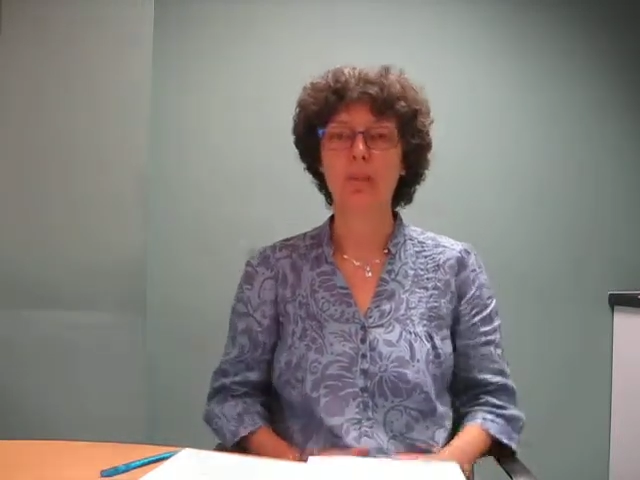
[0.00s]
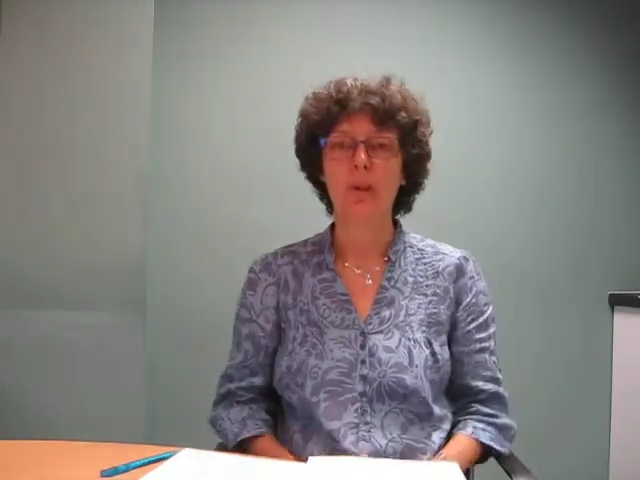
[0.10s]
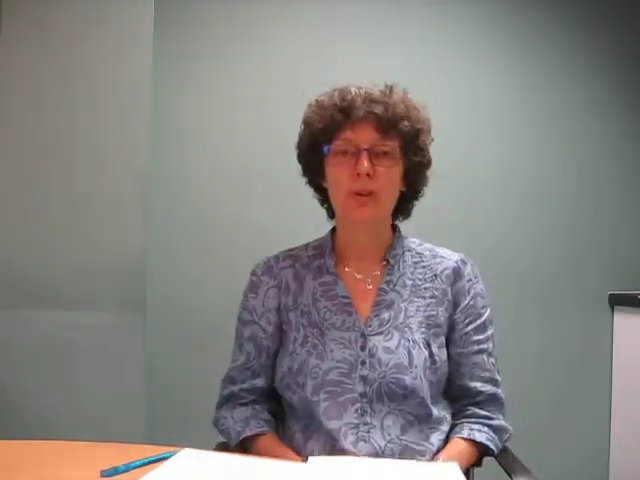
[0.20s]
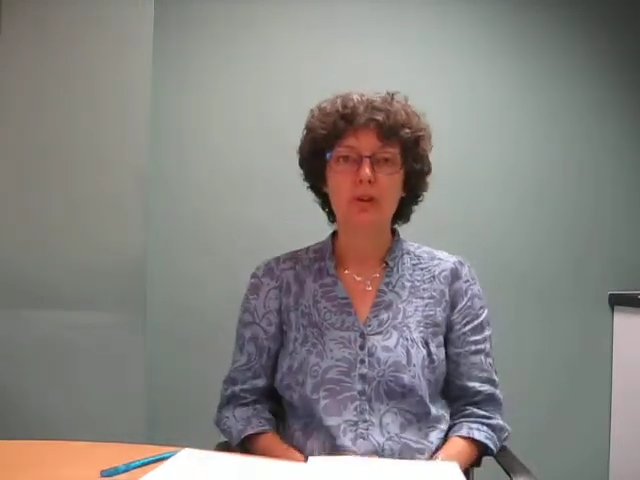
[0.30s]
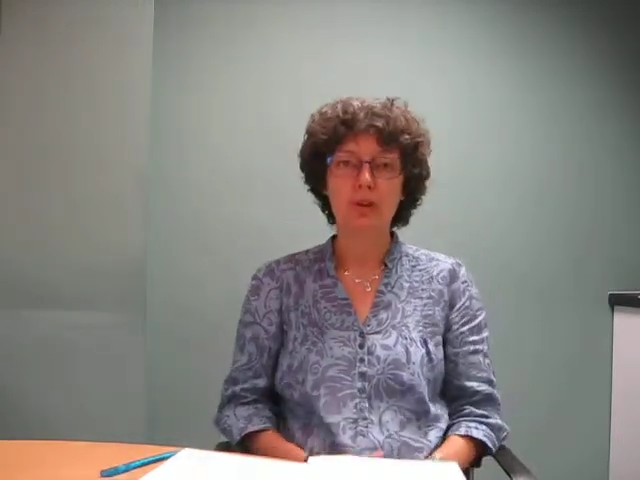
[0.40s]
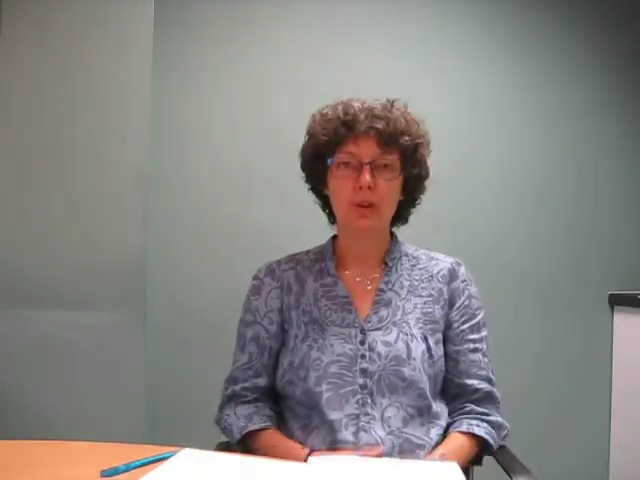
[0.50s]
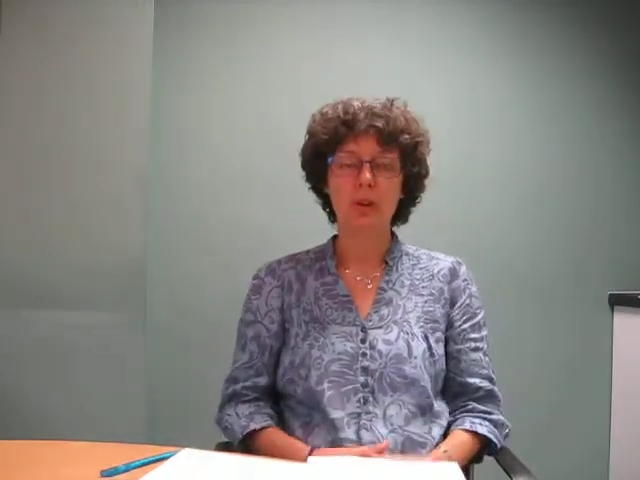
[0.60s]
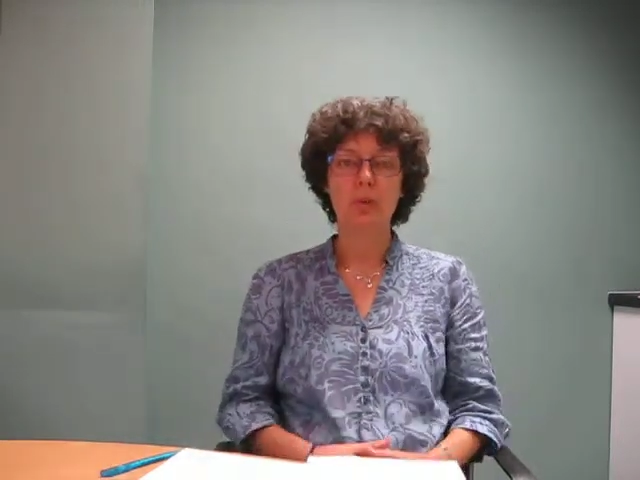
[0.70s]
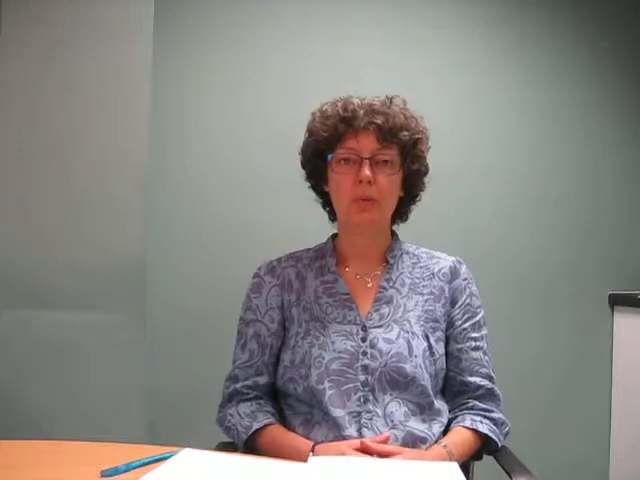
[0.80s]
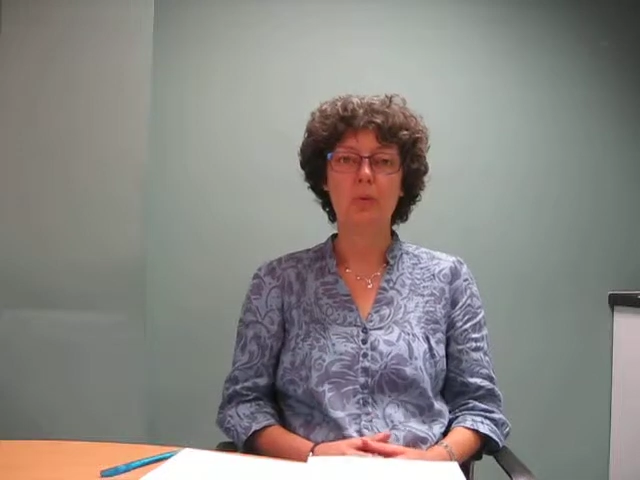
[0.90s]
Martin
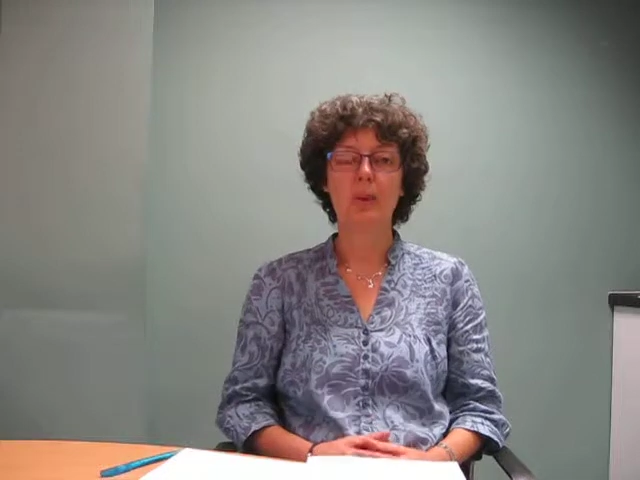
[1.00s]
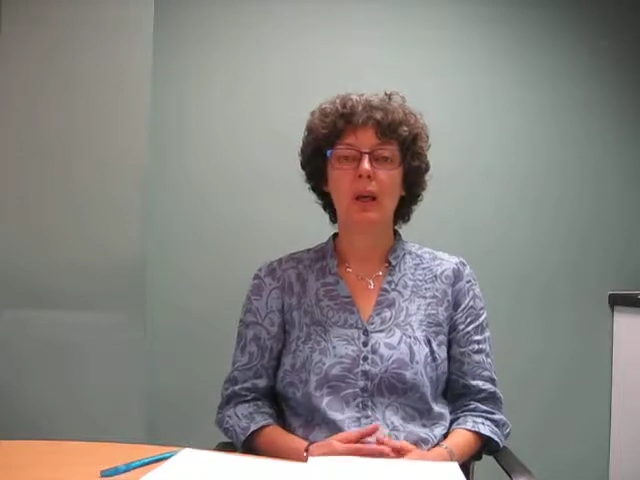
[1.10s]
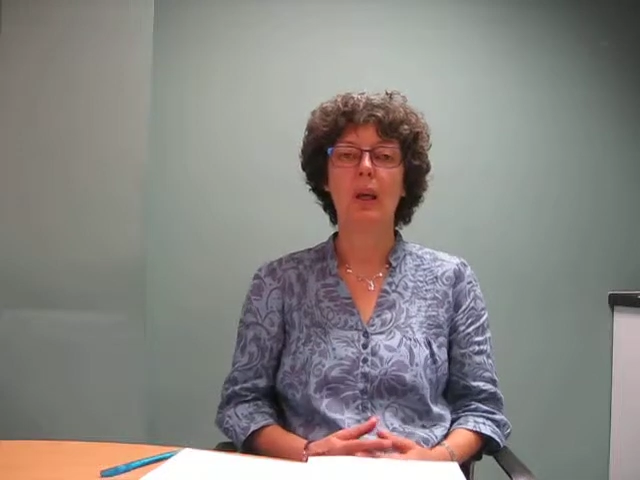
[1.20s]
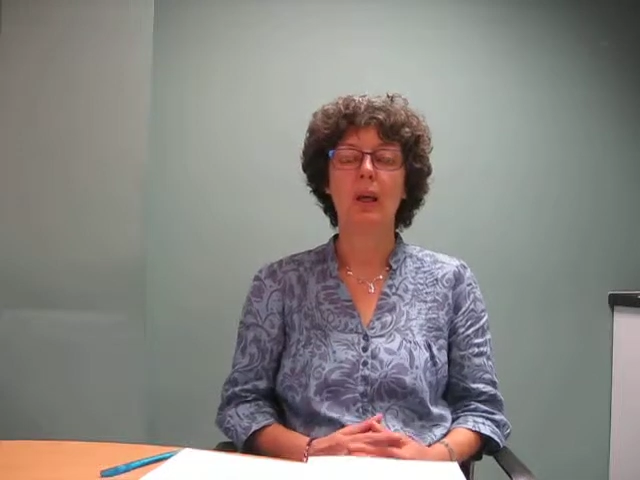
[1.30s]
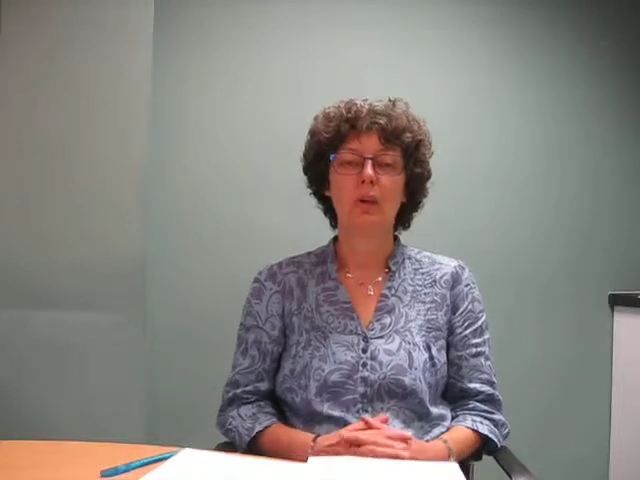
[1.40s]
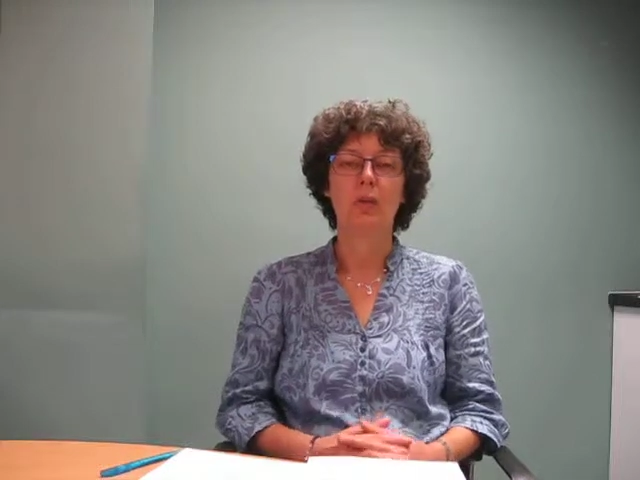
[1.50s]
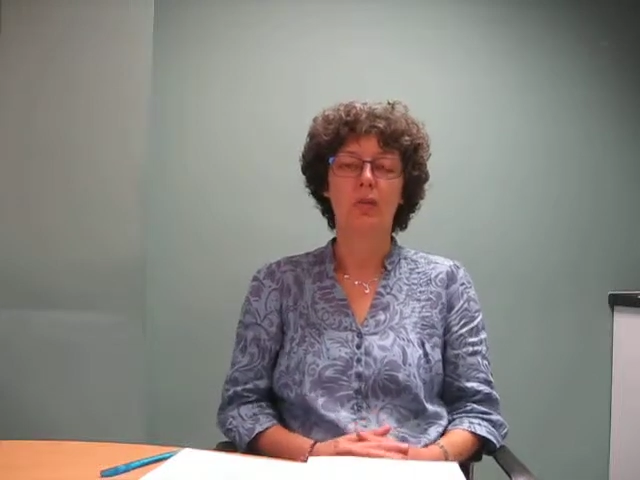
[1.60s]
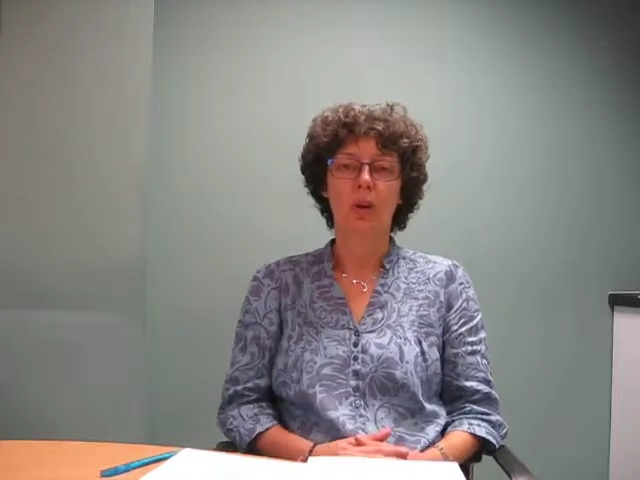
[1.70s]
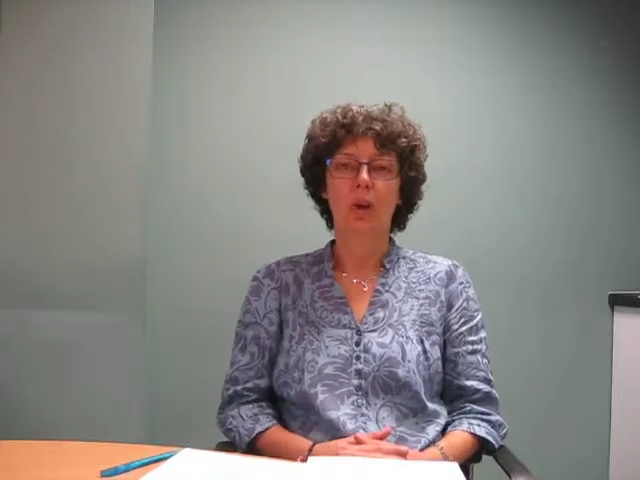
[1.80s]
Jones and